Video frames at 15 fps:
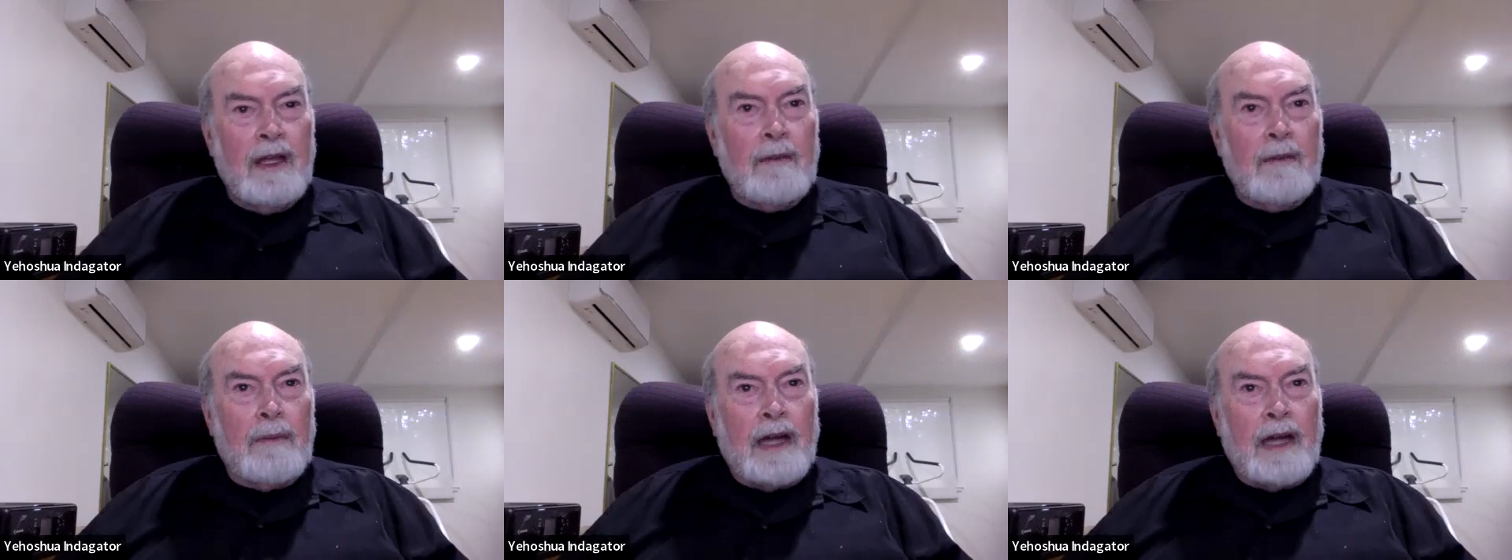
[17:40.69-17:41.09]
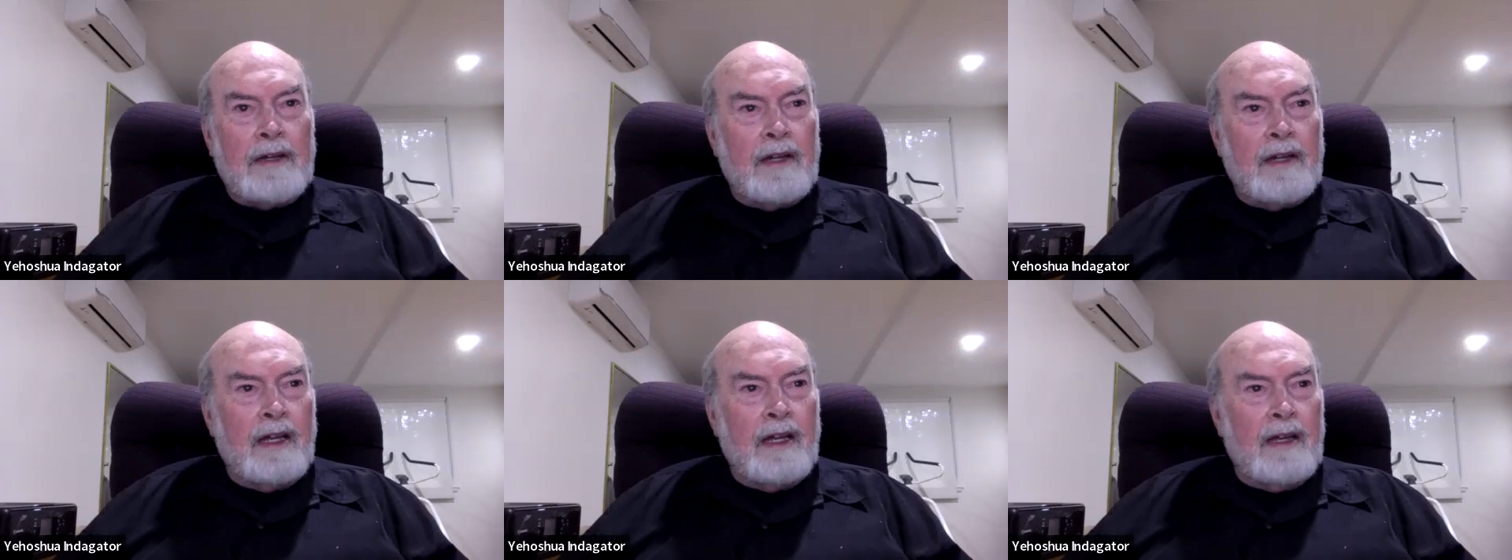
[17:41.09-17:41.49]
But
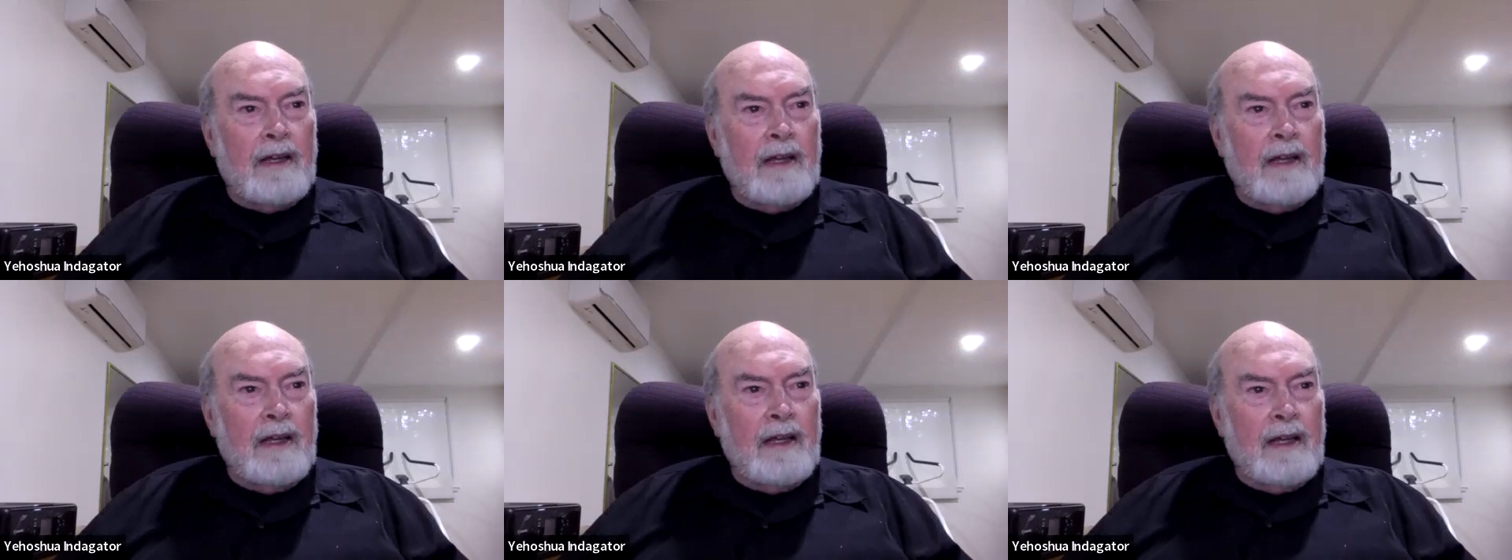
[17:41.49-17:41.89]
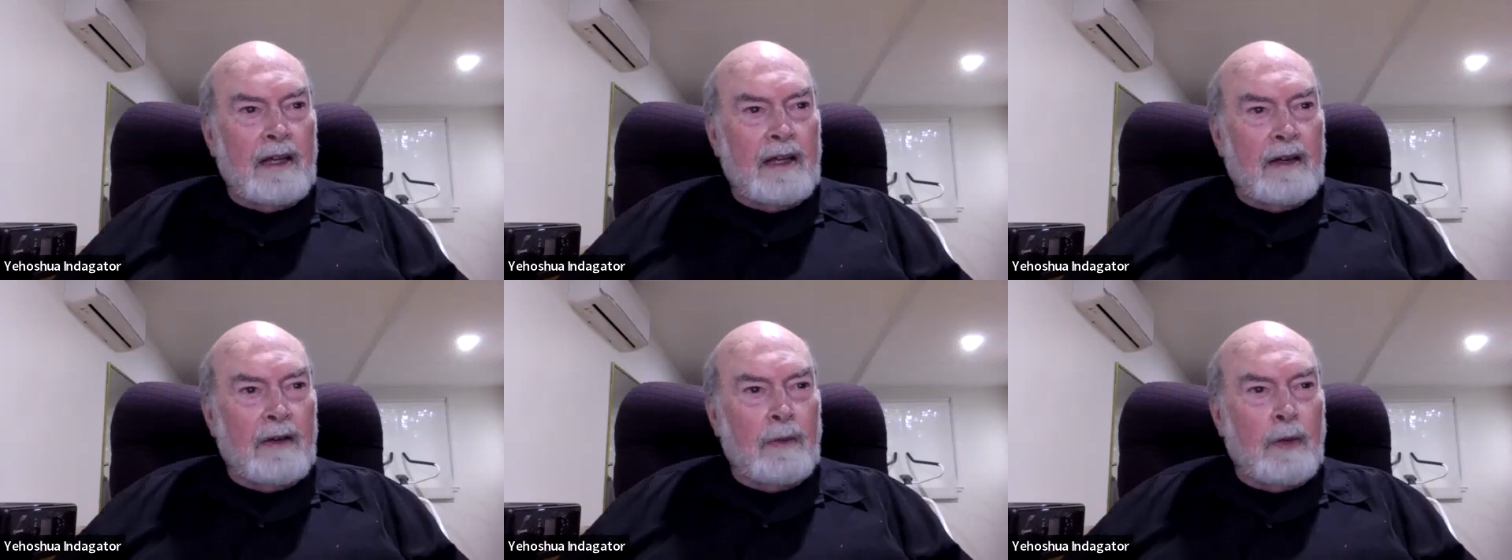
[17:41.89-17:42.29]

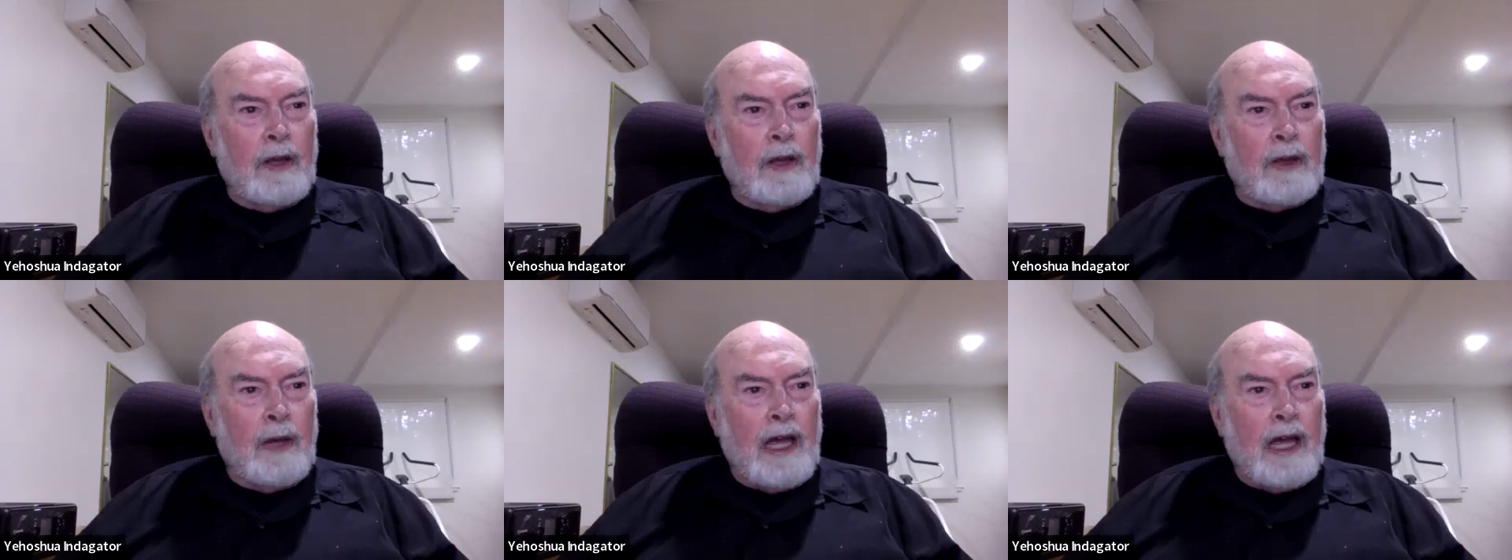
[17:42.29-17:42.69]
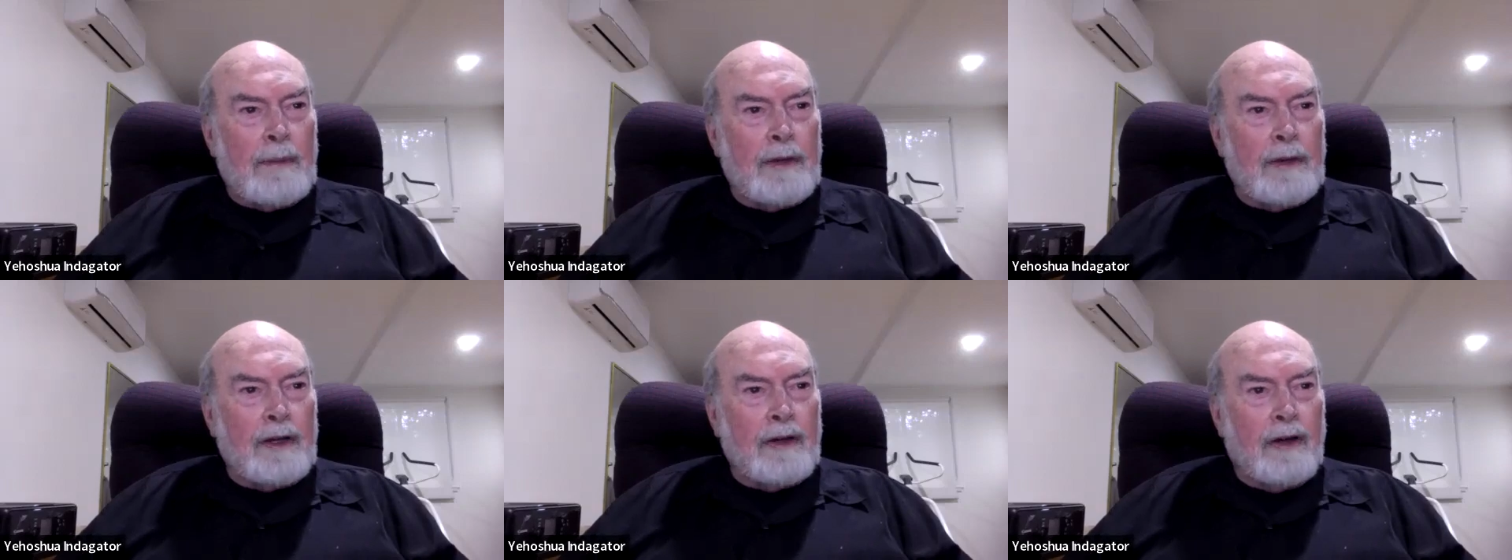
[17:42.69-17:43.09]
whether we're
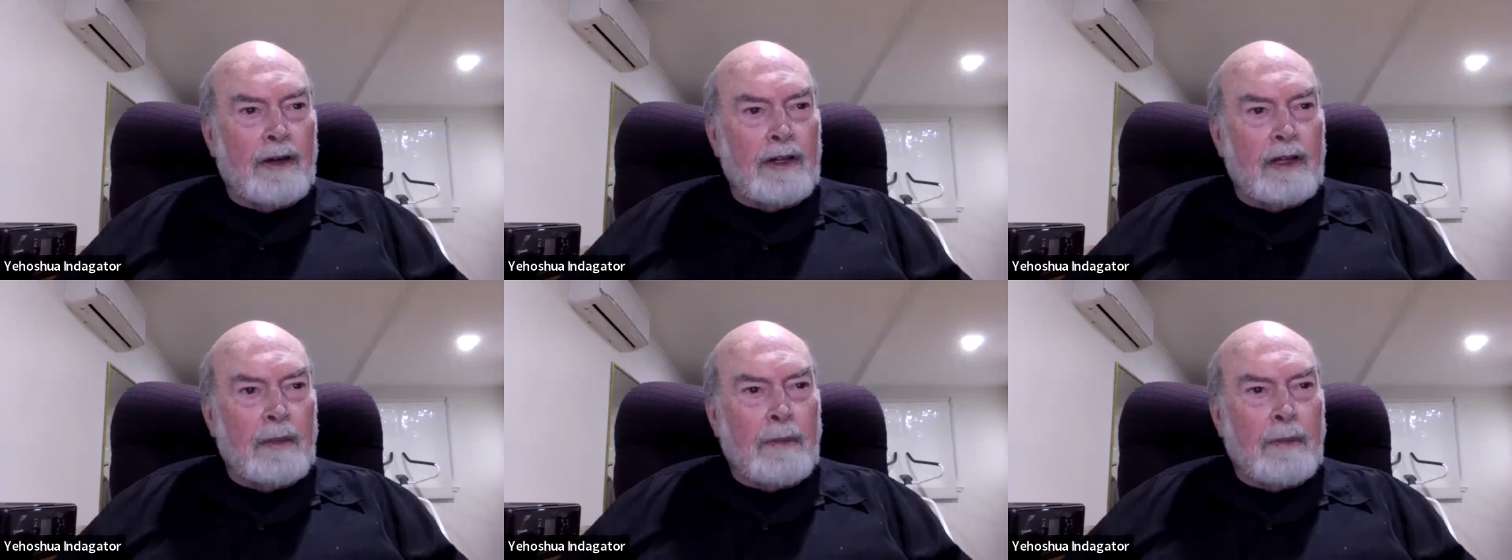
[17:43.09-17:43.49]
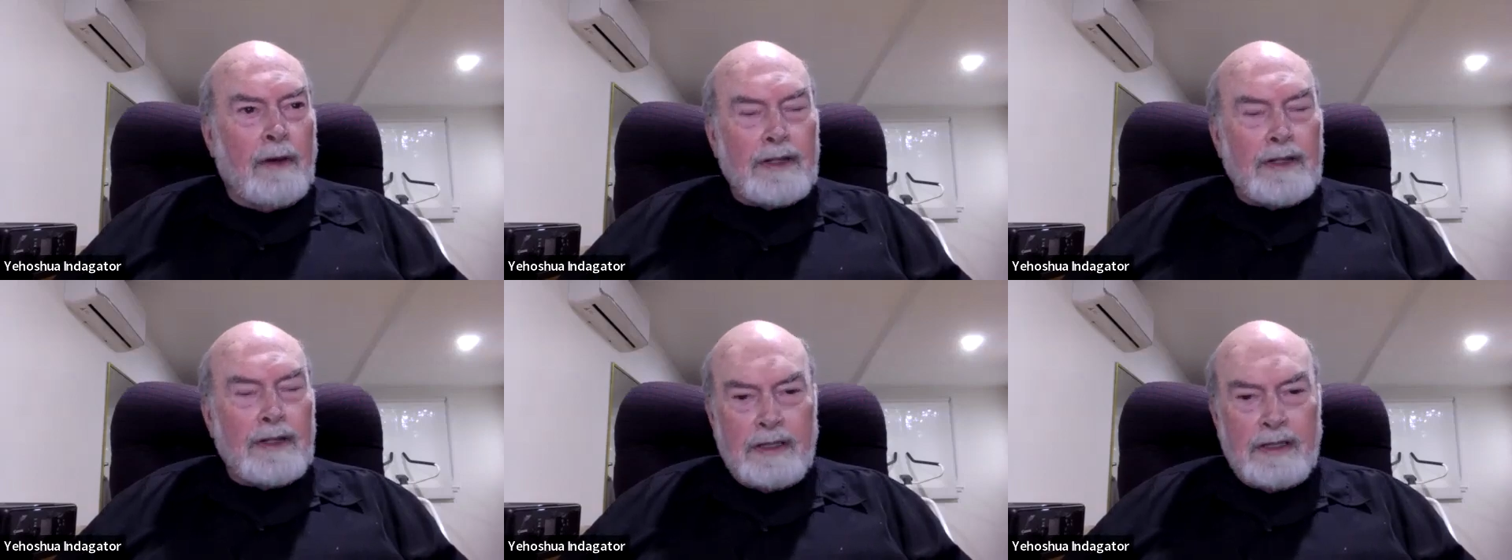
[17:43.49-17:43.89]
happy or not in the
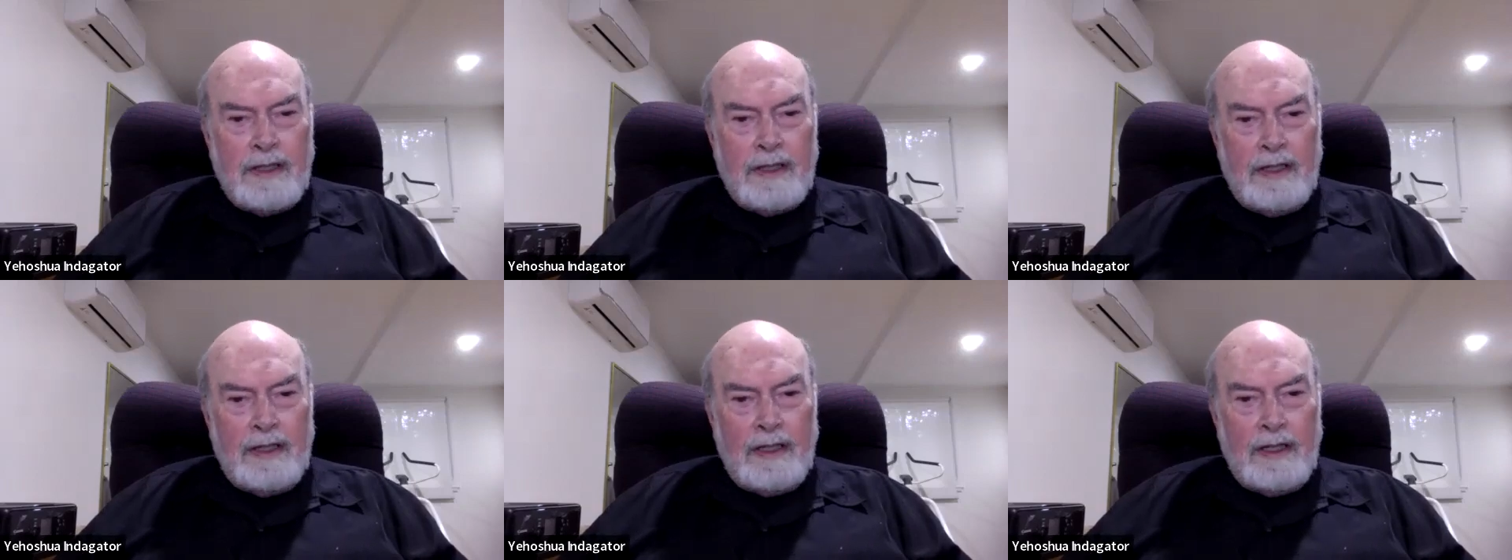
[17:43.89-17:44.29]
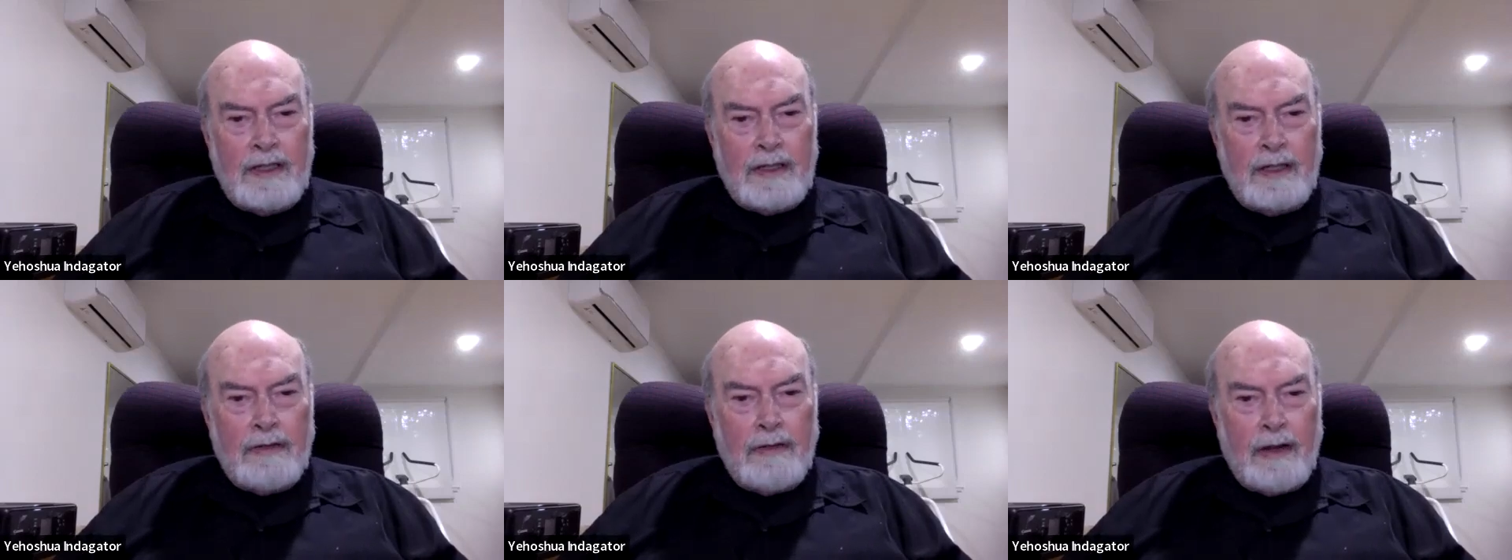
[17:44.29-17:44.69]
process is
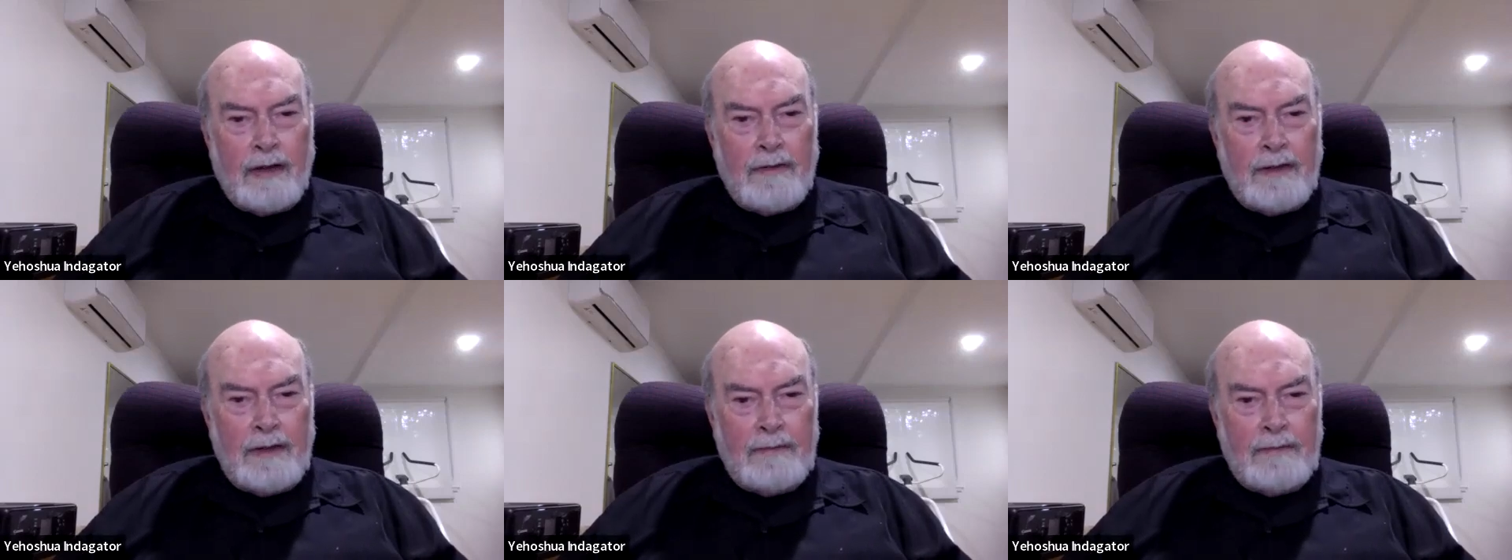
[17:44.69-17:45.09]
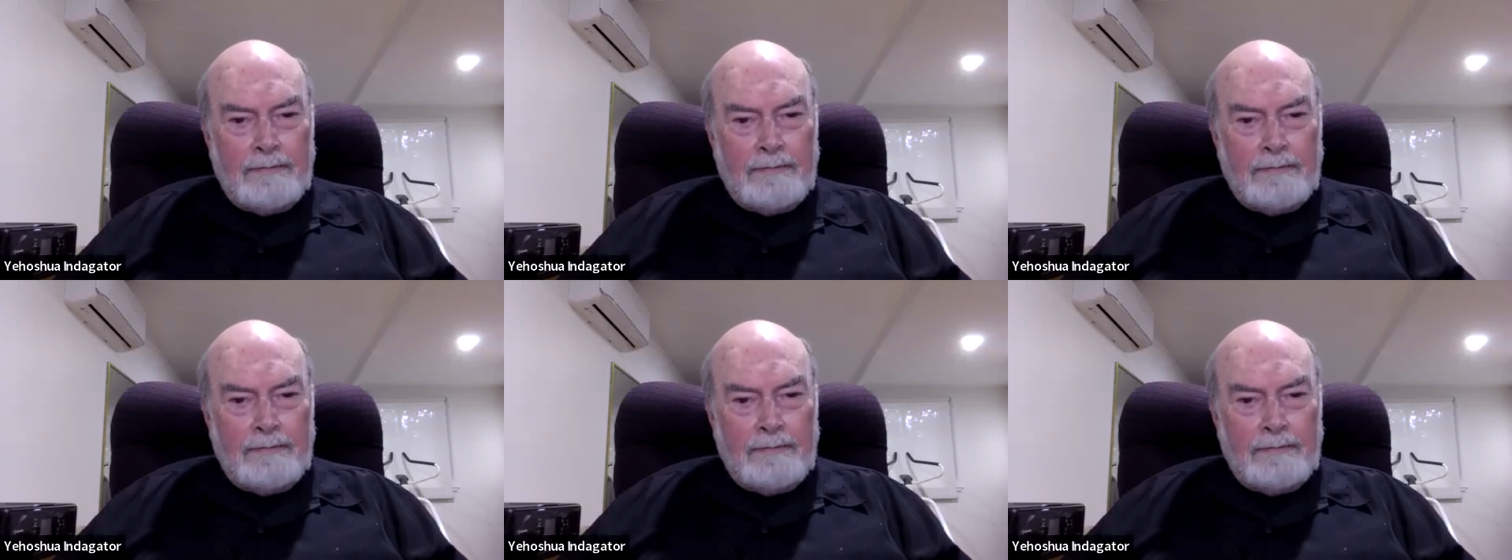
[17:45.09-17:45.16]
irrelevant.